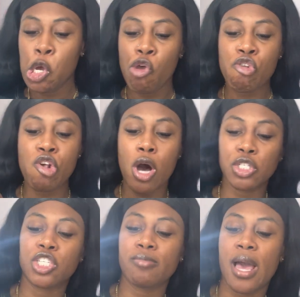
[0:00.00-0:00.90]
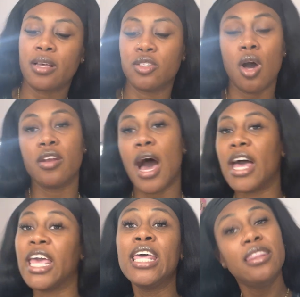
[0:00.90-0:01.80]
Y'all just mad because y'all not
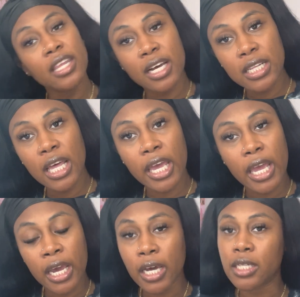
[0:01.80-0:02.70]
in the clique.